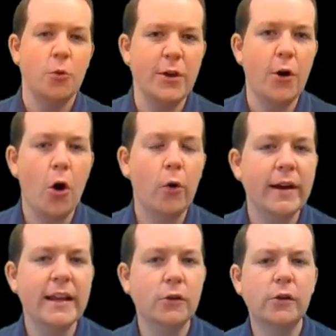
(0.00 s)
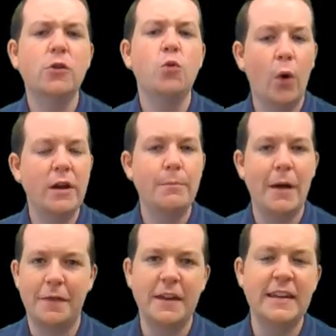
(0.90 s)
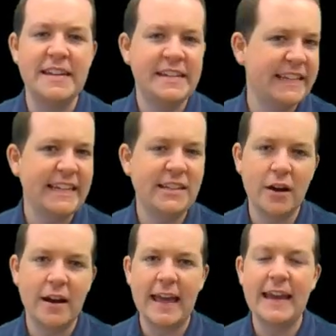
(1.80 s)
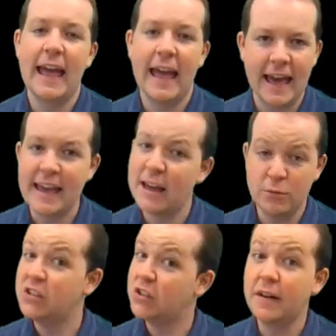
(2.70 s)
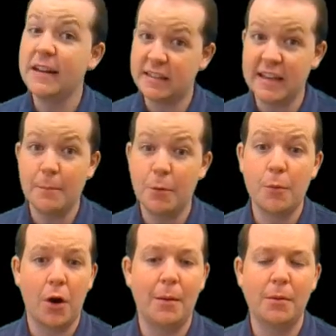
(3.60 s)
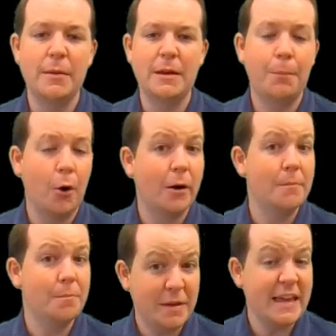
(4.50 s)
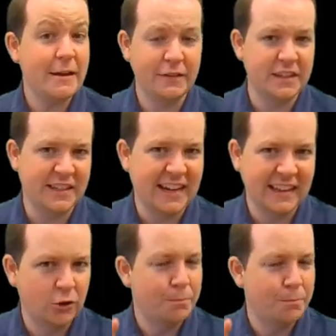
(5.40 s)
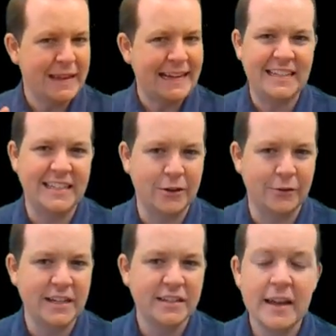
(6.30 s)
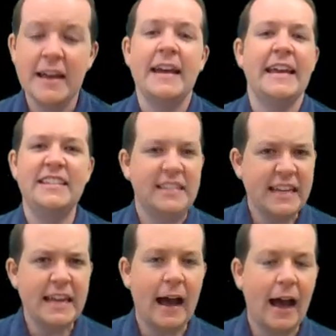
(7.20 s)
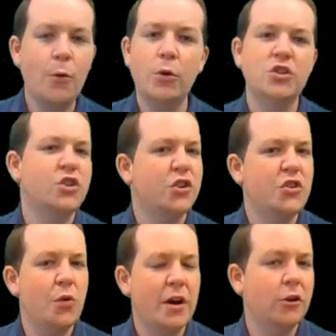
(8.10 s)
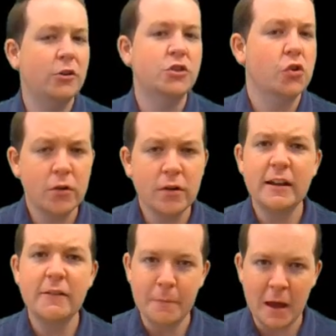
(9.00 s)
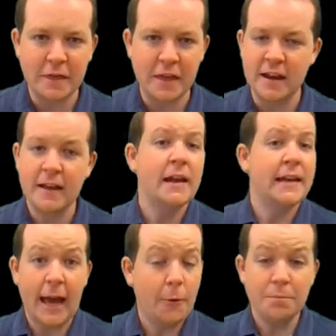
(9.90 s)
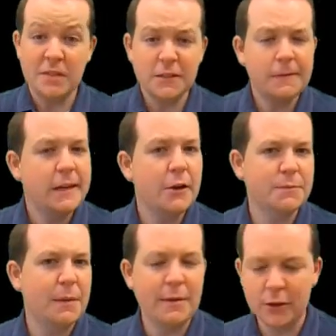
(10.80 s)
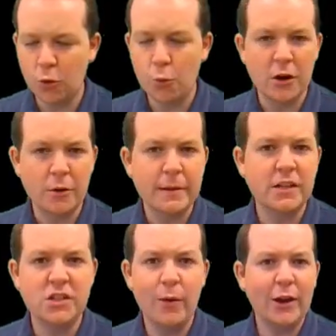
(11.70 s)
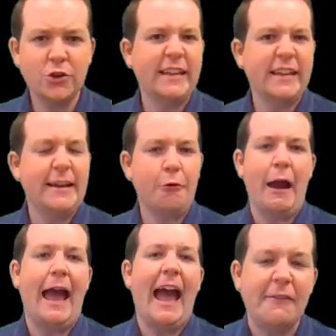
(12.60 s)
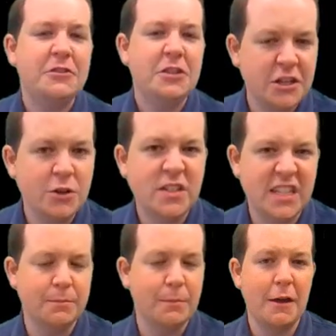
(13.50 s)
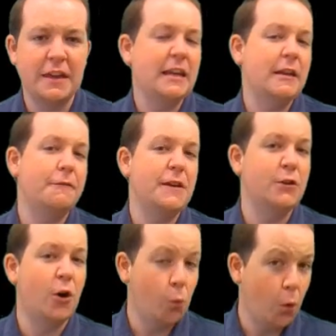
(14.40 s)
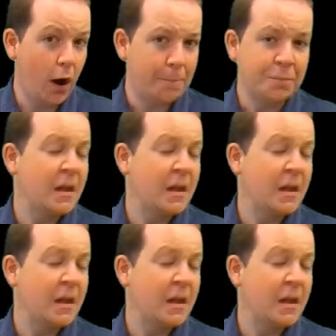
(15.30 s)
We already learned one method in D.8c, and we saw an example problem in part B of this kind of little mini-series. In C, I want to show you an alternative method. Now, this video is maybe a little weird because you actually never have to use this method if you don't want.